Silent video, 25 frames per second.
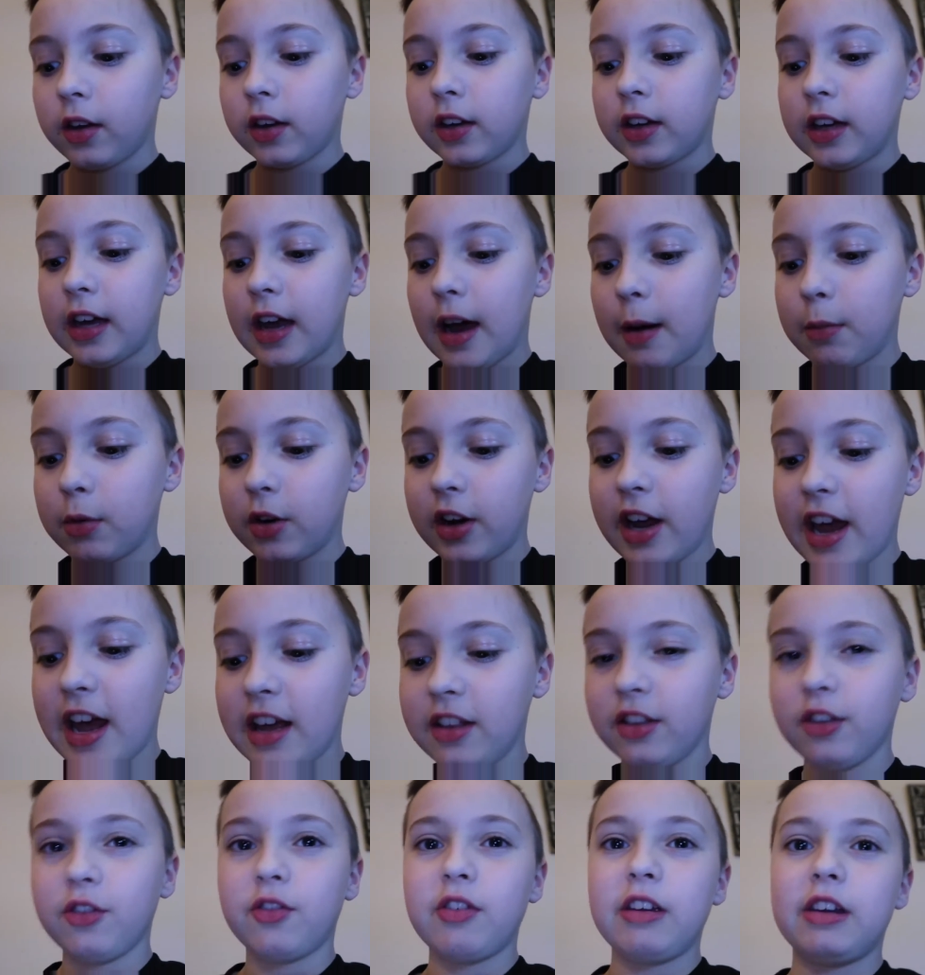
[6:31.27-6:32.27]
Okay, I'm gonna
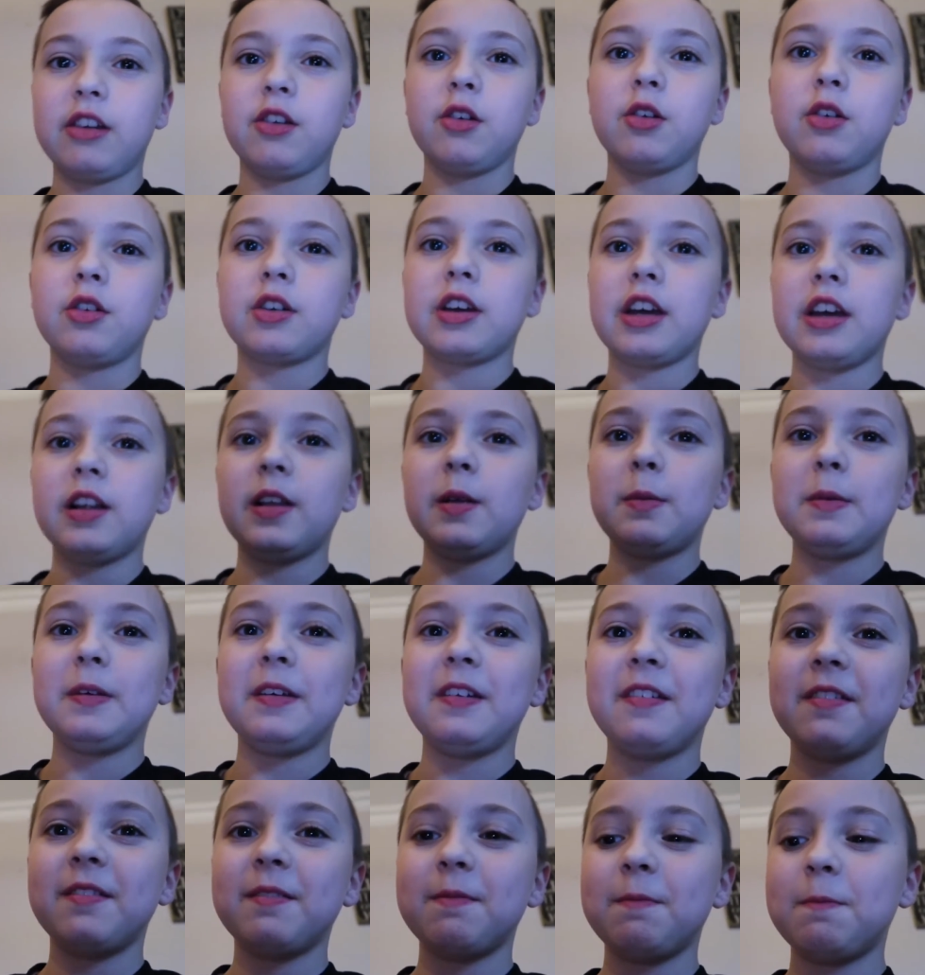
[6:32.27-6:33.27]
end the video, okay, Libby?